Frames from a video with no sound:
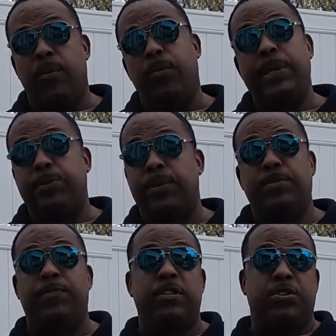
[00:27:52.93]
which
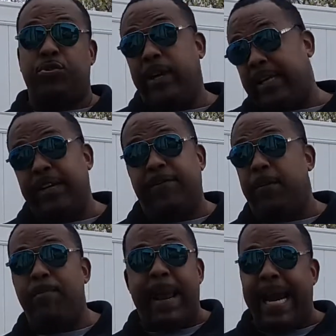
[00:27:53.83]
was strictly for
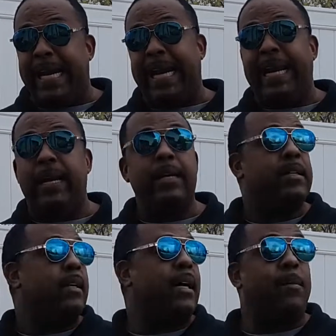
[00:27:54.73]
banking
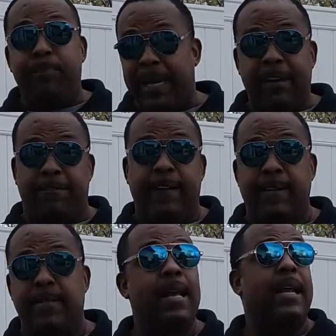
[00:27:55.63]

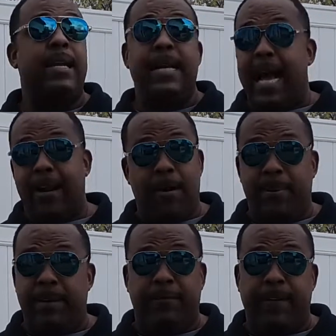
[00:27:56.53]
benefits, not our
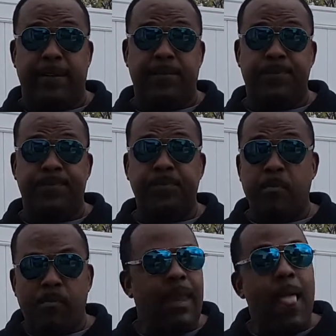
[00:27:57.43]
benefits.
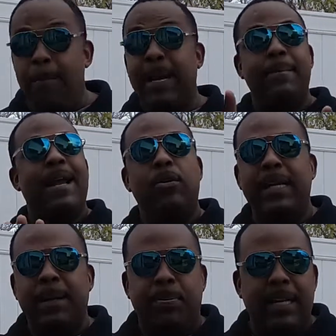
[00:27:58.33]
But I'm not going
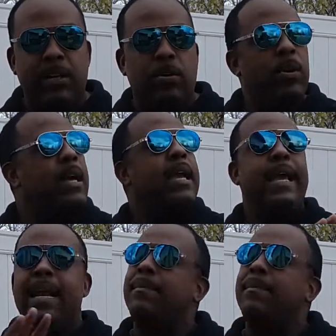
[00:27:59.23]
to get political, and